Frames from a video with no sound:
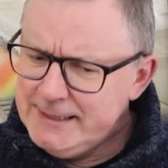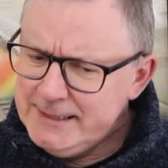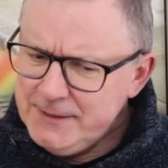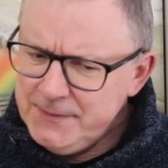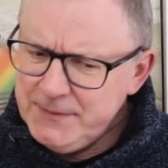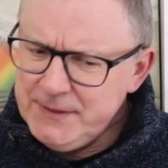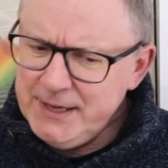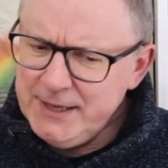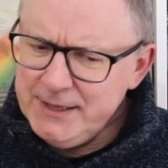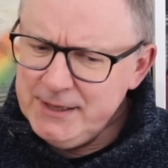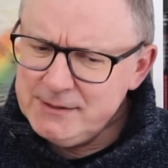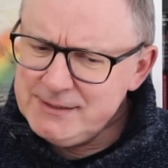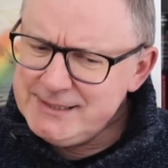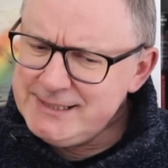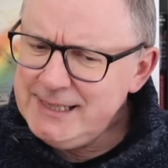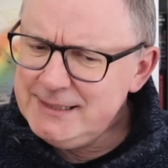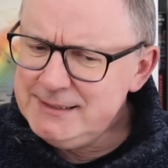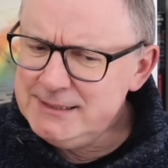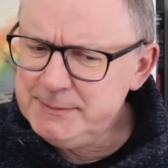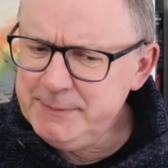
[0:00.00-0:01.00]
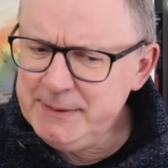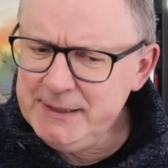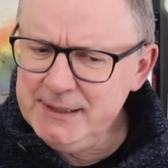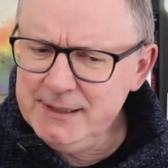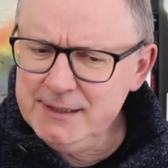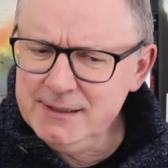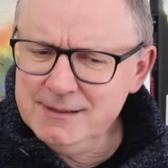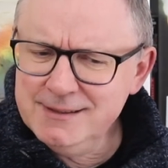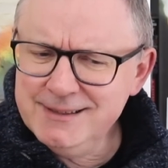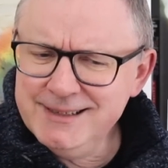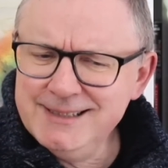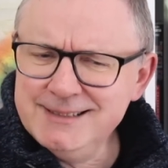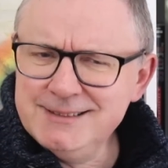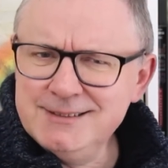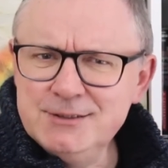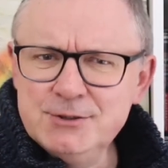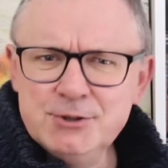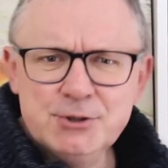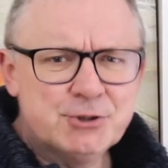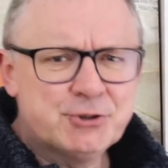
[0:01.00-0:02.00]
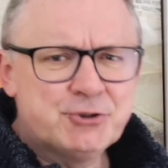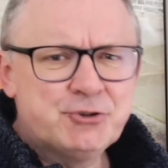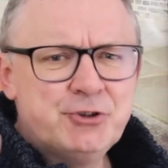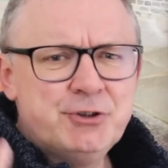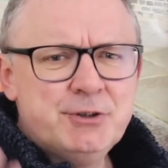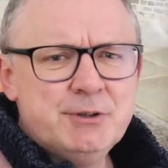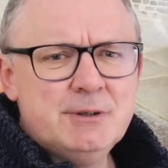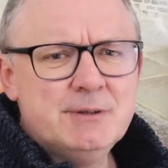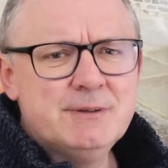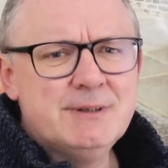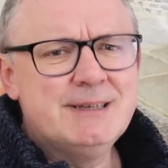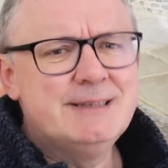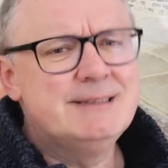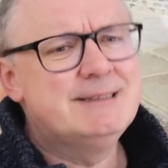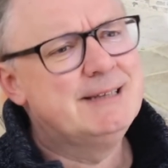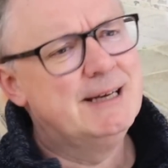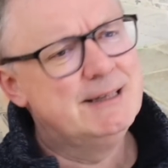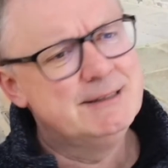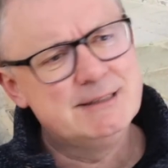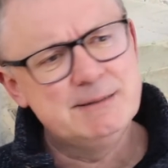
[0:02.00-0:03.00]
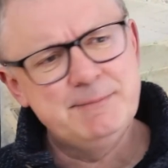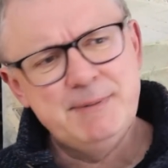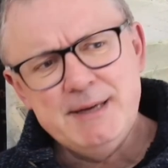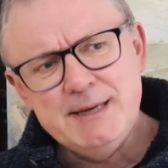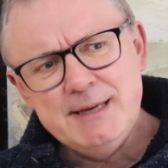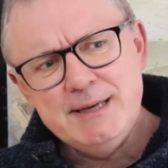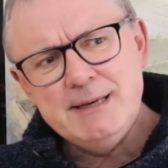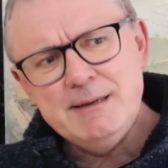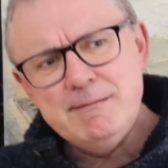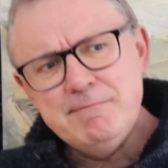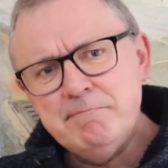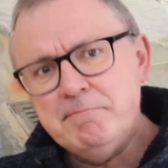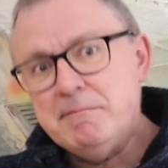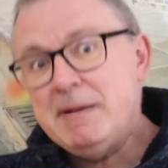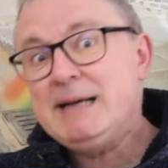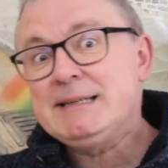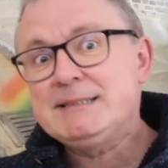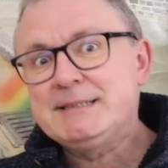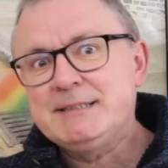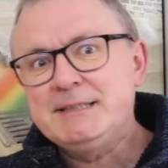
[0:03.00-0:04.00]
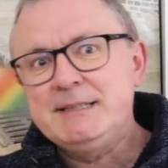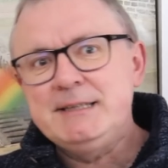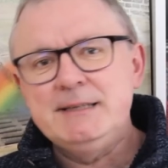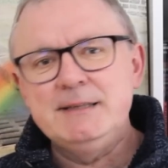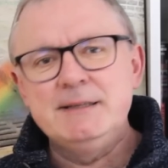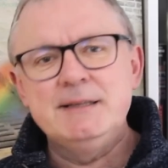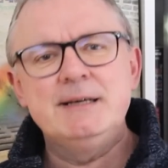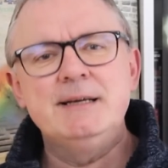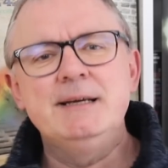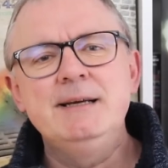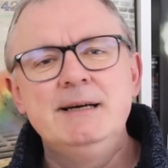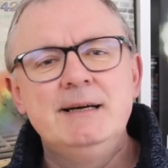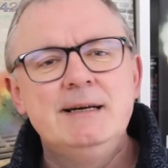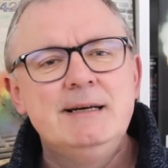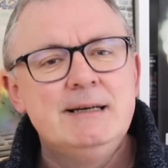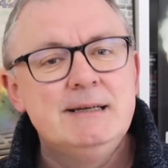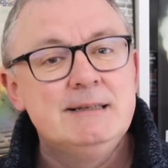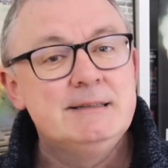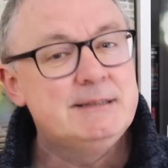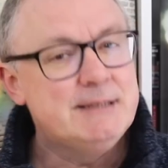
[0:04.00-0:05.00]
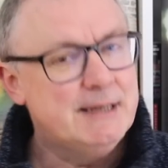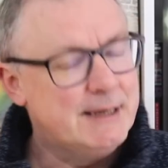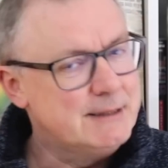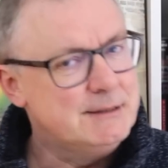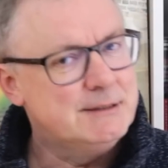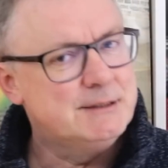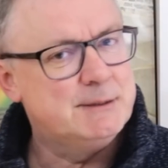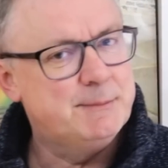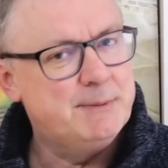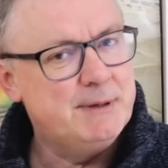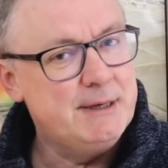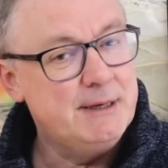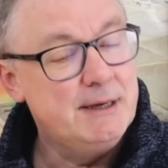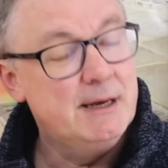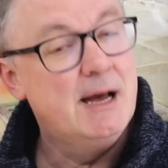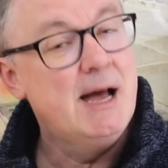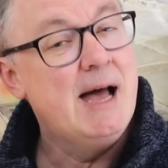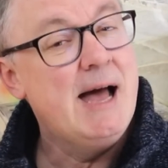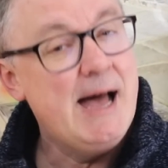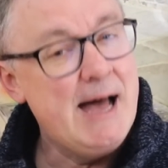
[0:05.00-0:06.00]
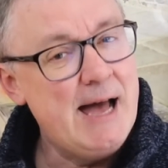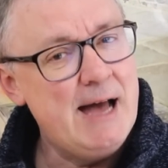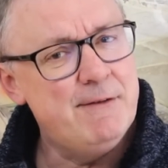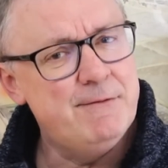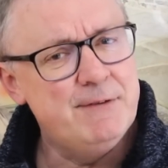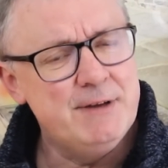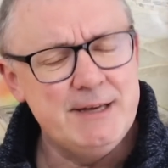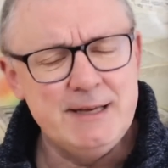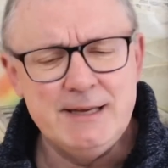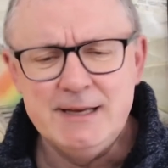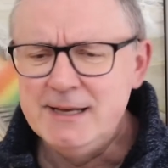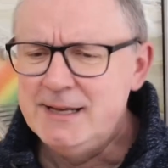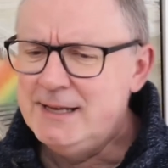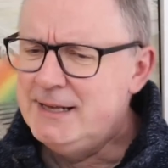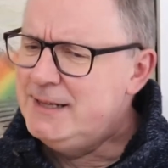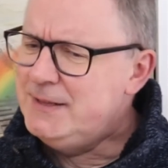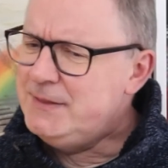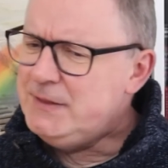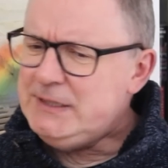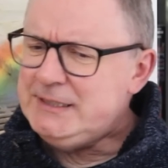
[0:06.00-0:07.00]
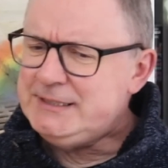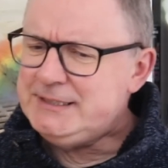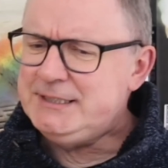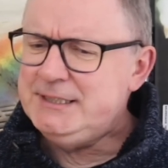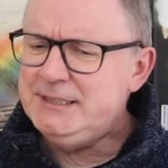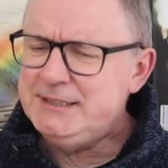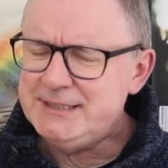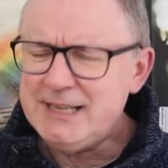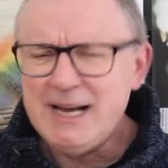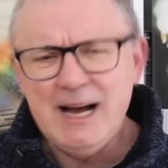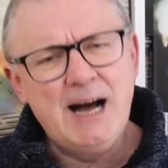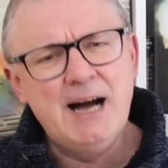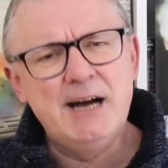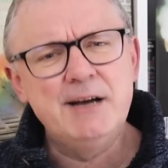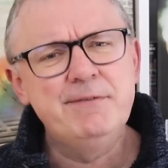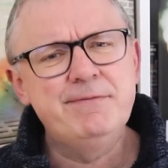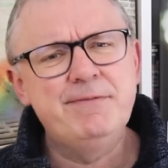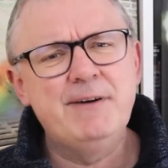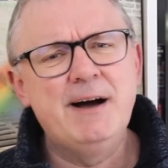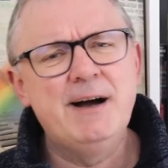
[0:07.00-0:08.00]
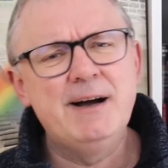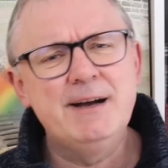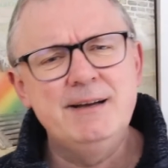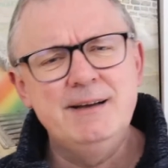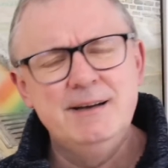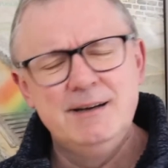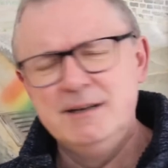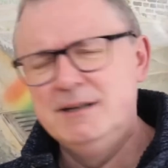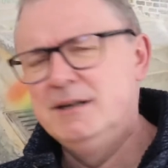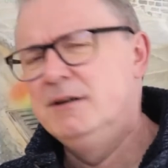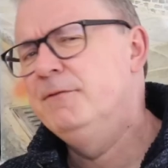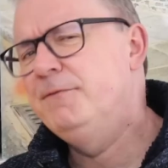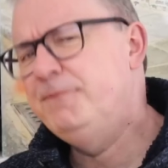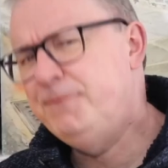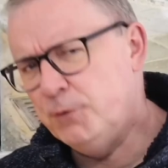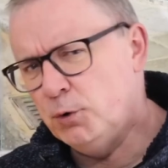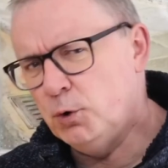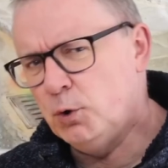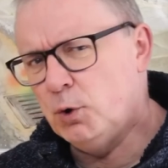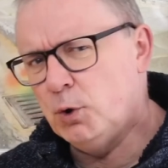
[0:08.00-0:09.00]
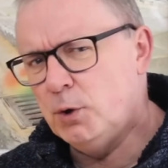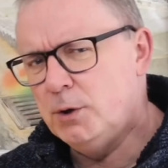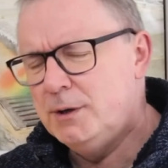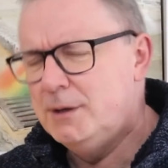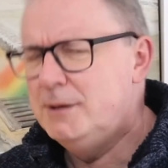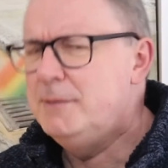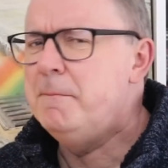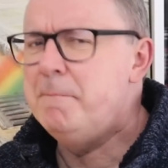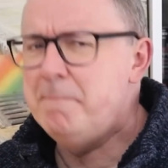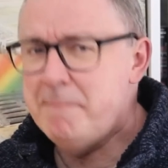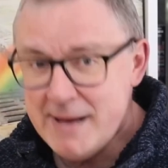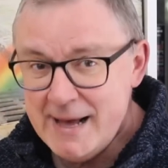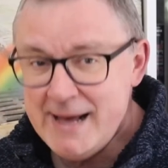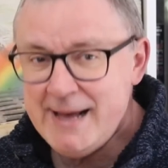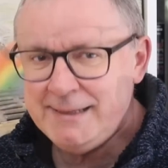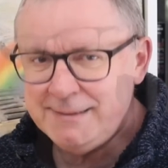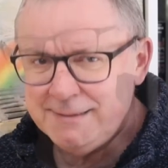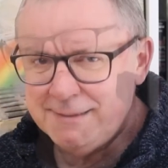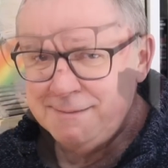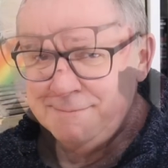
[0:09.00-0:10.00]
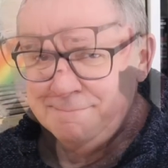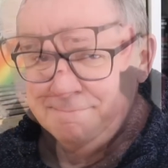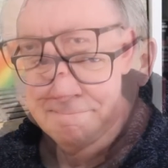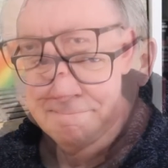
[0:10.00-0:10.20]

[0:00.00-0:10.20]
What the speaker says: They tend to be industrial, they tend to be massy, they tend to be heavy. This is hi-fi for men.